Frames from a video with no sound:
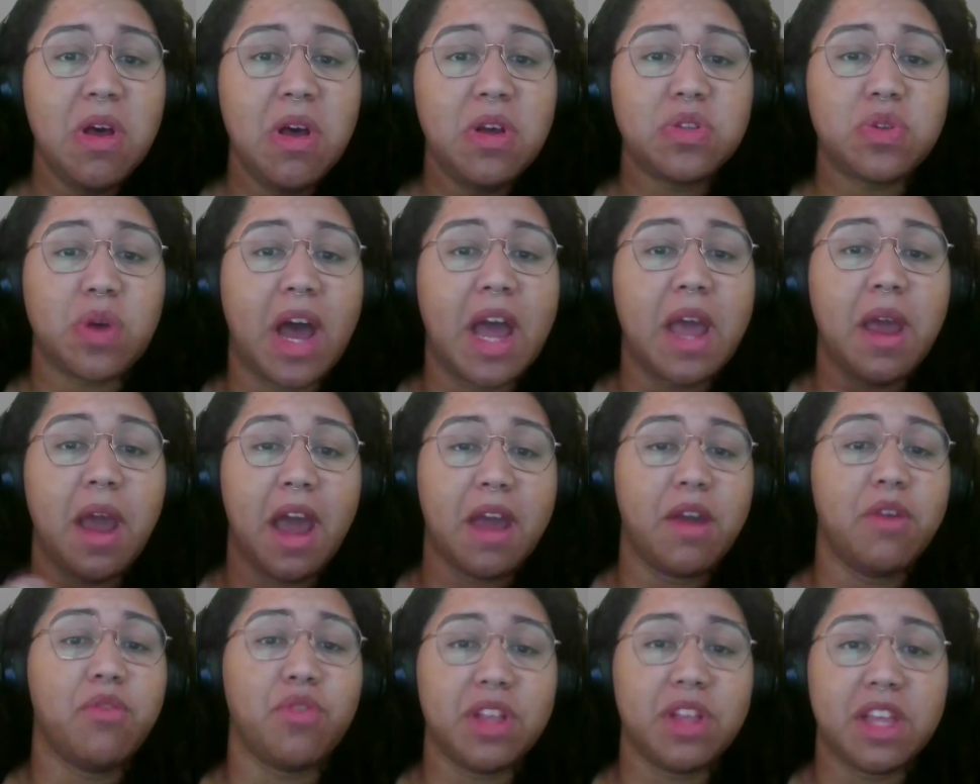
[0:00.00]
So
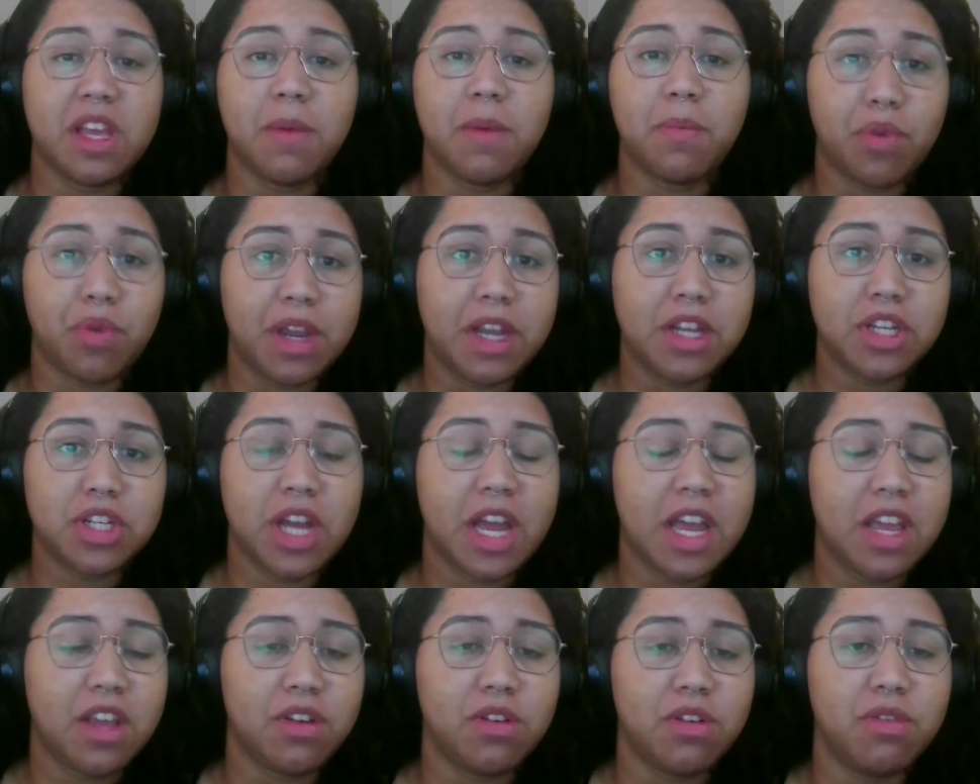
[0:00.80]
I really
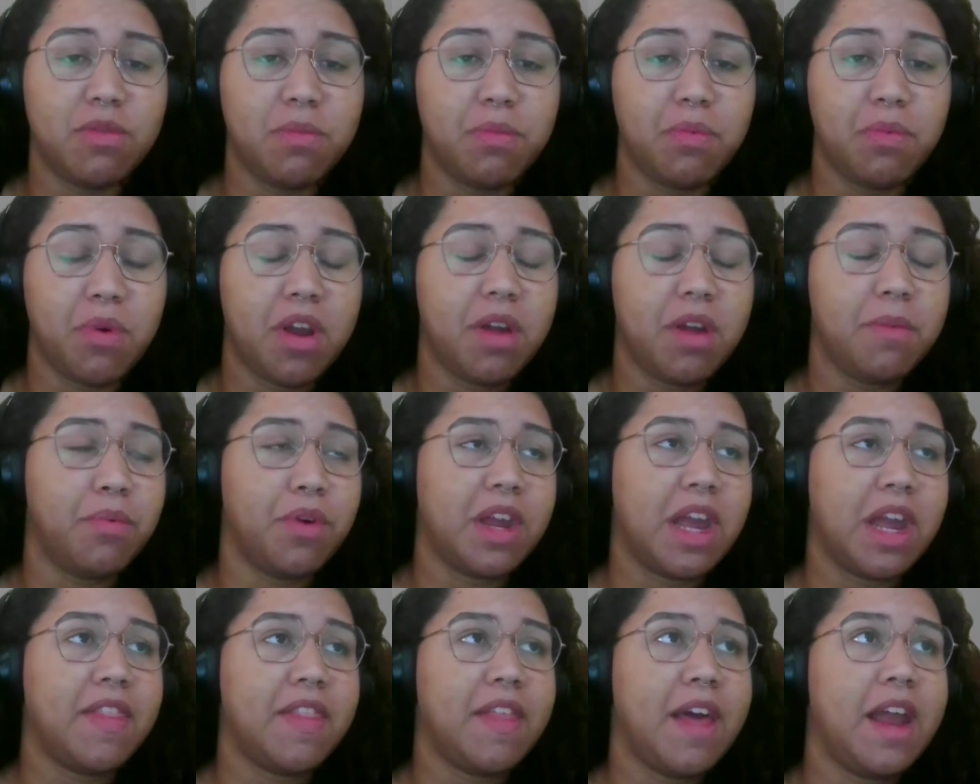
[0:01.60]
appreciate you
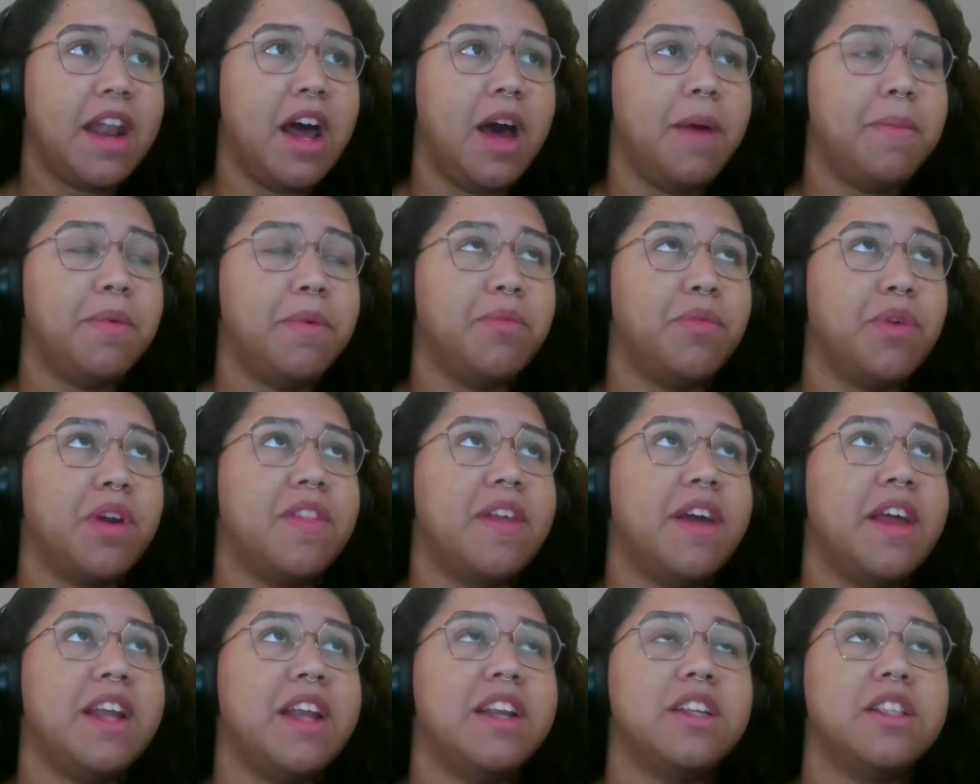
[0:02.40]
bringing that up and
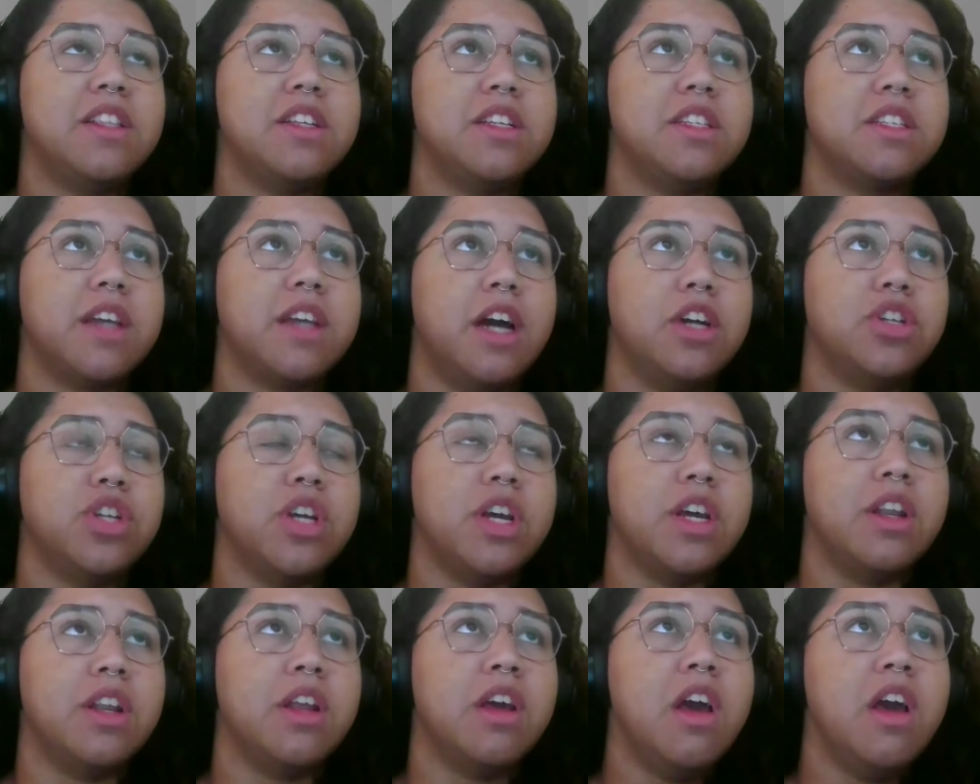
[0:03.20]
bringing that into the
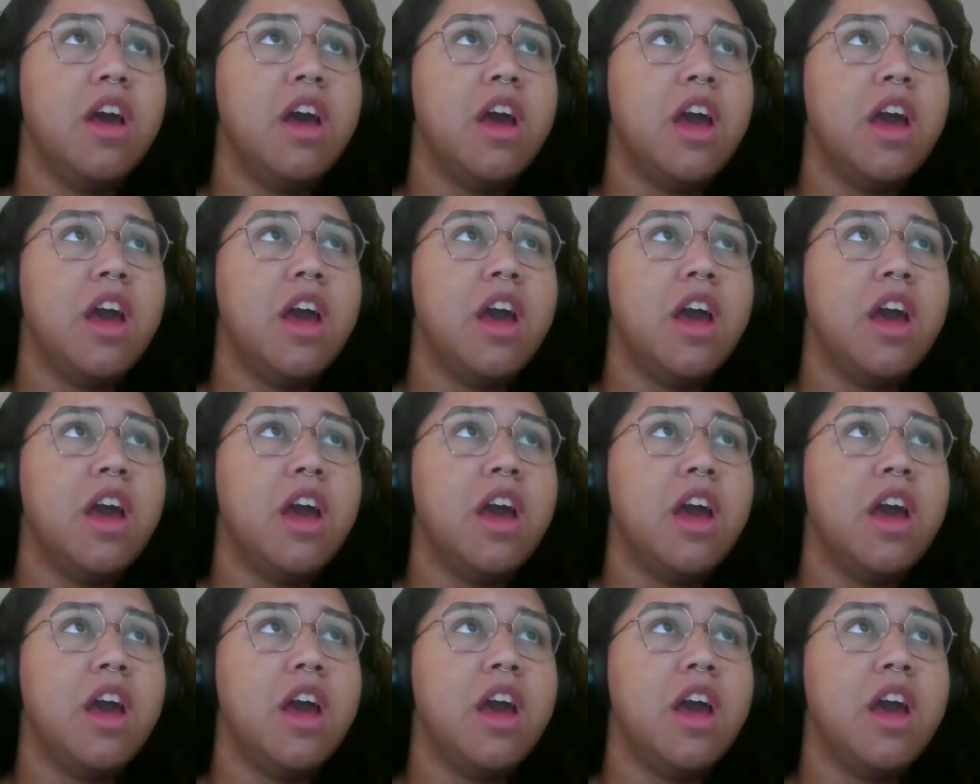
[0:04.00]
discussion.